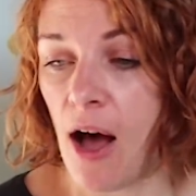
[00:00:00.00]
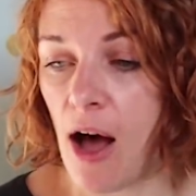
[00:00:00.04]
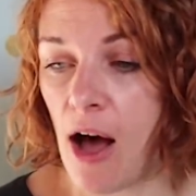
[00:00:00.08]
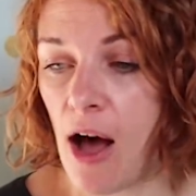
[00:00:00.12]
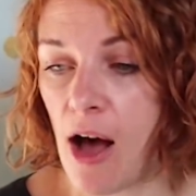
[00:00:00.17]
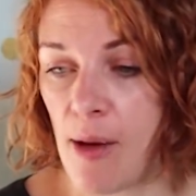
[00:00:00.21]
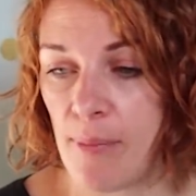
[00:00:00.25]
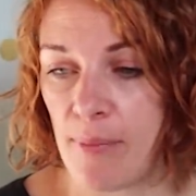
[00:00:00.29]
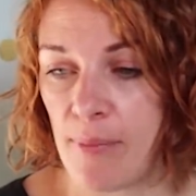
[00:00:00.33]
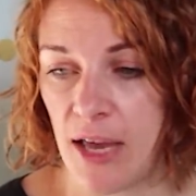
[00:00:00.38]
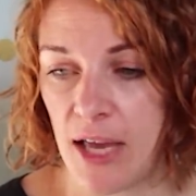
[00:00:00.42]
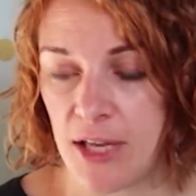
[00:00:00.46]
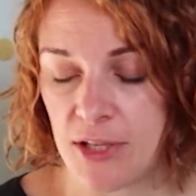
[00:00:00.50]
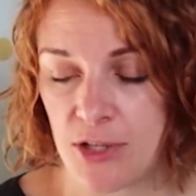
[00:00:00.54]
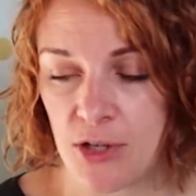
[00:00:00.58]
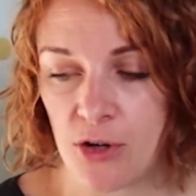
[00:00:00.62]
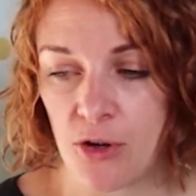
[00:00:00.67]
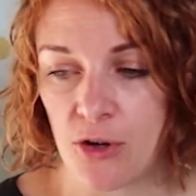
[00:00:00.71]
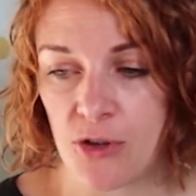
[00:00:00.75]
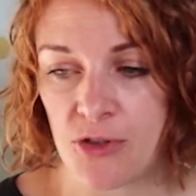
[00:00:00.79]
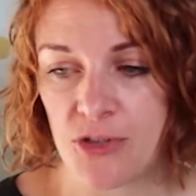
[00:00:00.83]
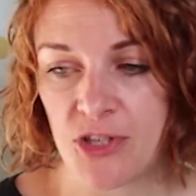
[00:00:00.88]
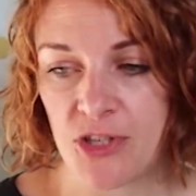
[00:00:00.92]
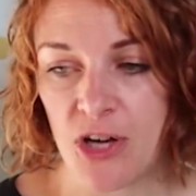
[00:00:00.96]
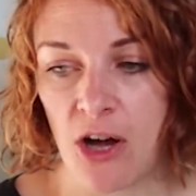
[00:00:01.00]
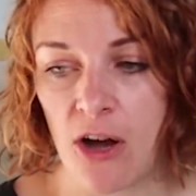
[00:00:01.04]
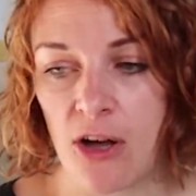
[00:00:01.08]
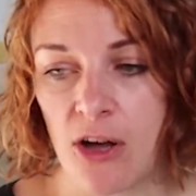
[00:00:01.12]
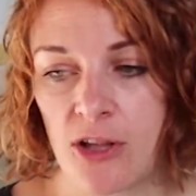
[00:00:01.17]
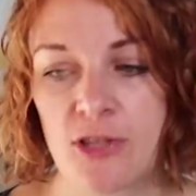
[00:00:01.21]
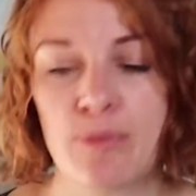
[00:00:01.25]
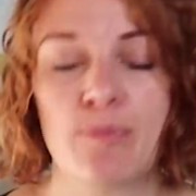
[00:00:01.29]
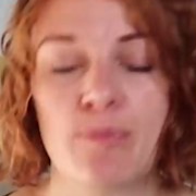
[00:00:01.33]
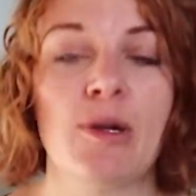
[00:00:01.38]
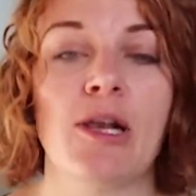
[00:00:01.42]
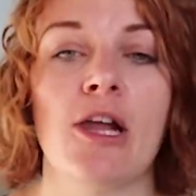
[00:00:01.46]
It's got
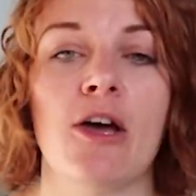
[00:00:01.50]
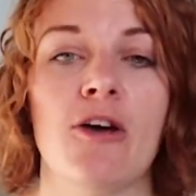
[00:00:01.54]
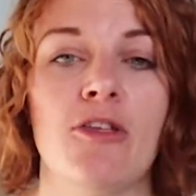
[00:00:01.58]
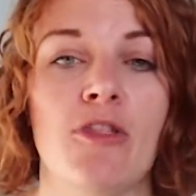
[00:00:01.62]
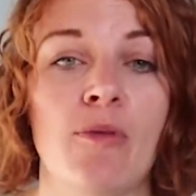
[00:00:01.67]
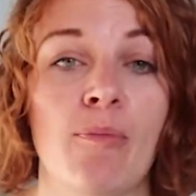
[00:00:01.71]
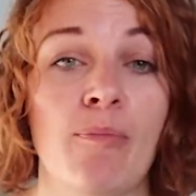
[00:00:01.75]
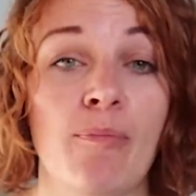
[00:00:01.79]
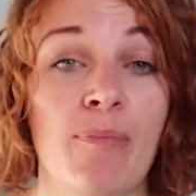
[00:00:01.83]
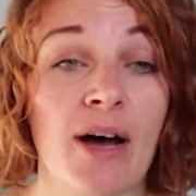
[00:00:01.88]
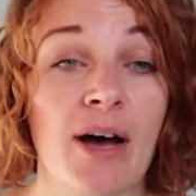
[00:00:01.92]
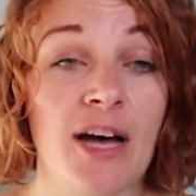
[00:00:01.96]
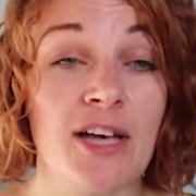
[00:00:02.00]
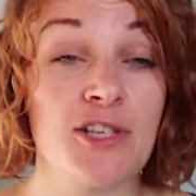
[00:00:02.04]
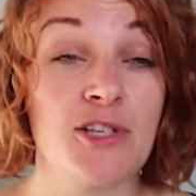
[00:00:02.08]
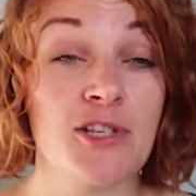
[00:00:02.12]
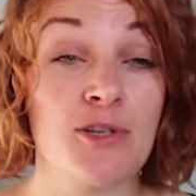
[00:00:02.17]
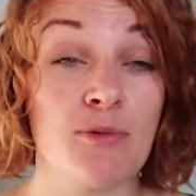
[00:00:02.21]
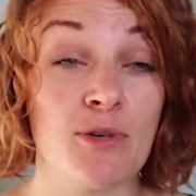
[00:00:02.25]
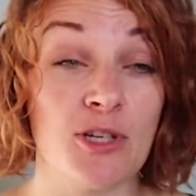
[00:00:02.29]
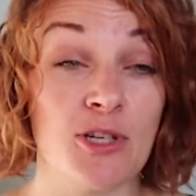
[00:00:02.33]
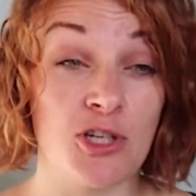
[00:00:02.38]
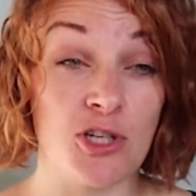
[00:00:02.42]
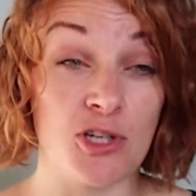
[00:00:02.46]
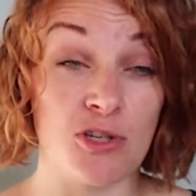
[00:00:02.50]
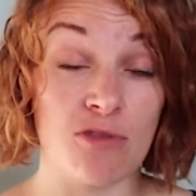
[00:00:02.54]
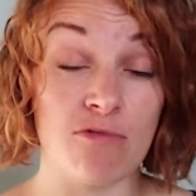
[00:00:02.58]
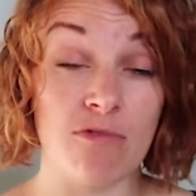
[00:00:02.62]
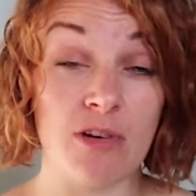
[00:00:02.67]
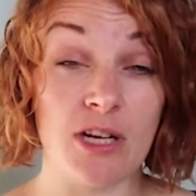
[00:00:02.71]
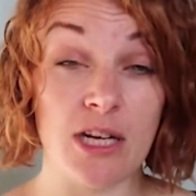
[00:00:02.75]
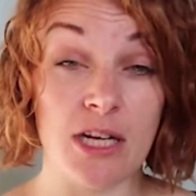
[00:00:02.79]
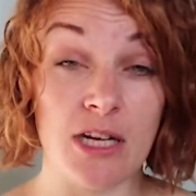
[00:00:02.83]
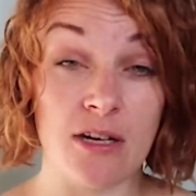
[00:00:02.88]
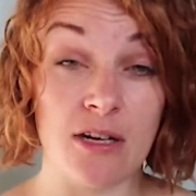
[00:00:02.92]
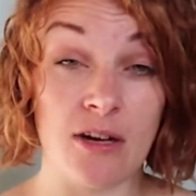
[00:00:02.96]
darts below the bust, which is
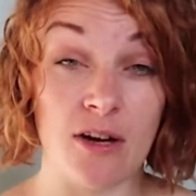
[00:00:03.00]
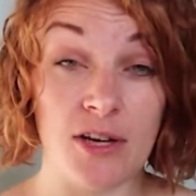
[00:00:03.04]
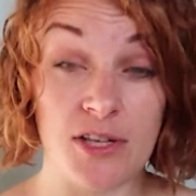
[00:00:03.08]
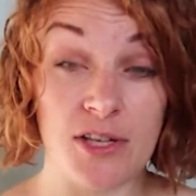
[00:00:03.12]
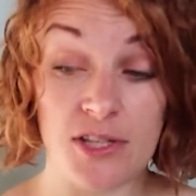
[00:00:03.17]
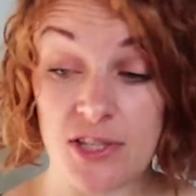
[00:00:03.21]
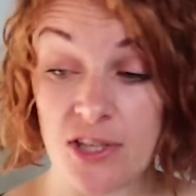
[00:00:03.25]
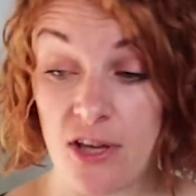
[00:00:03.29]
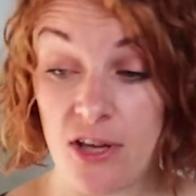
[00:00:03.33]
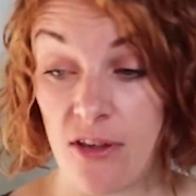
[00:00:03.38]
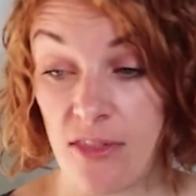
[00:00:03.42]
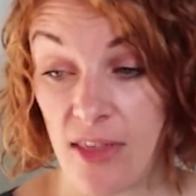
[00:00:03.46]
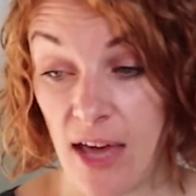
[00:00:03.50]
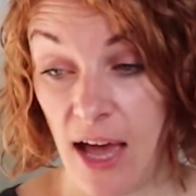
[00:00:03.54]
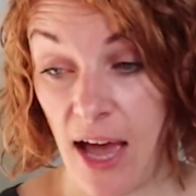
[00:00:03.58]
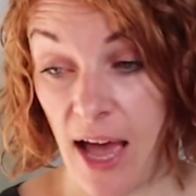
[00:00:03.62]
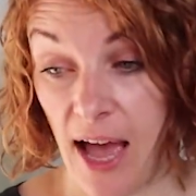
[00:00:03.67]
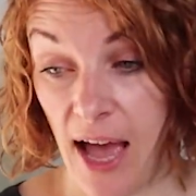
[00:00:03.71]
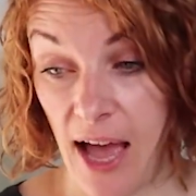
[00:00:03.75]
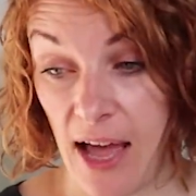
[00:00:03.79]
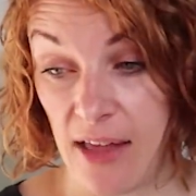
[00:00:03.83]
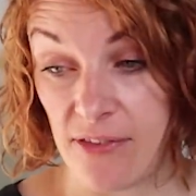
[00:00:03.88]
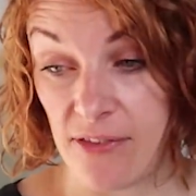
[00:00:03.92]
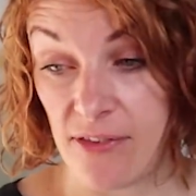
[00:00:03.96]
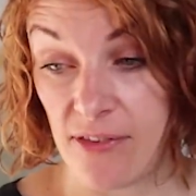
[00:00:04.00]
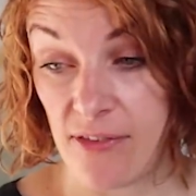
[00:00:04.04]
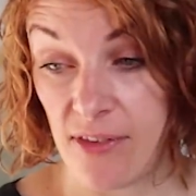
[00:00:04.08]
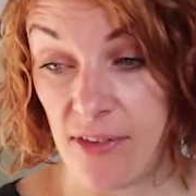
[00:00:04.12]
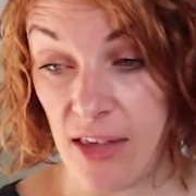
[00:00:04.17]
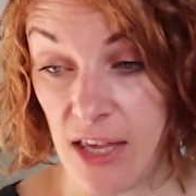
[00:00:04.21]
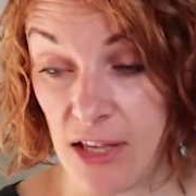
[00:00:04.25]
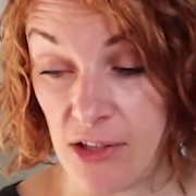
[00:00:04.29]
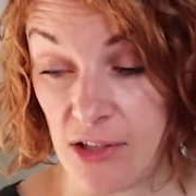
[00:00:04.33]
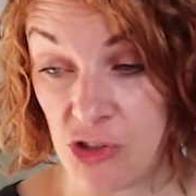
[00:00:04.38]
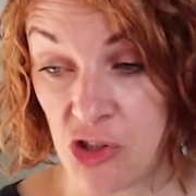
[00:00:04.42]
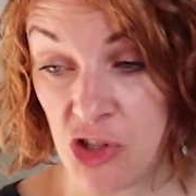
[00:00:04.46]
really nice, so that adds
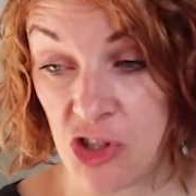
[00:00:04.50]
in